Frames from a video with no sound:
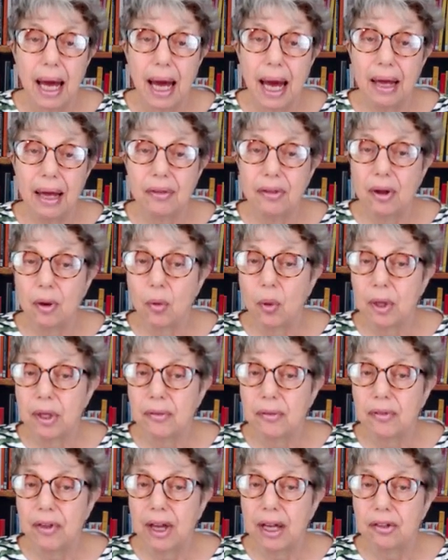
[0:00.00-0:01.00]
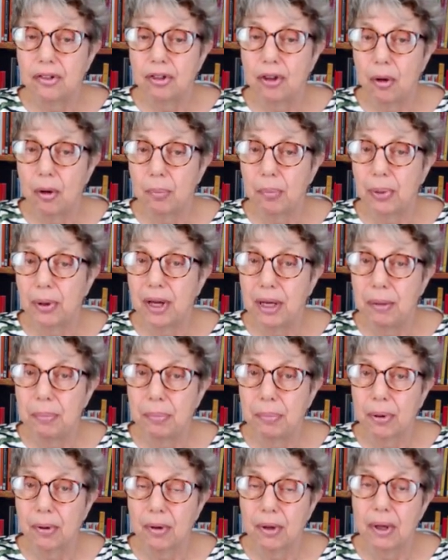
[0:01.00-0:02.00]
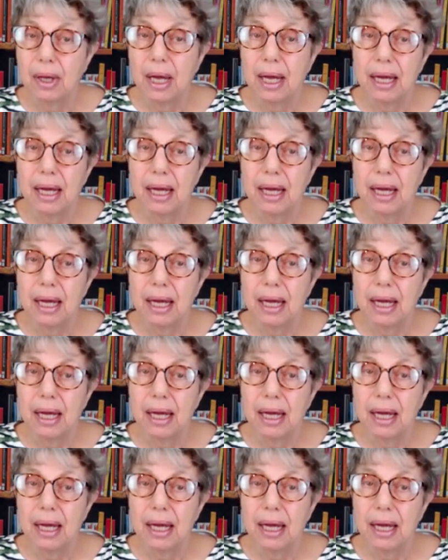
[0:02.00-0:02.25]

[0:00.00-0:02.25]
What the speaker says: and that one of their top people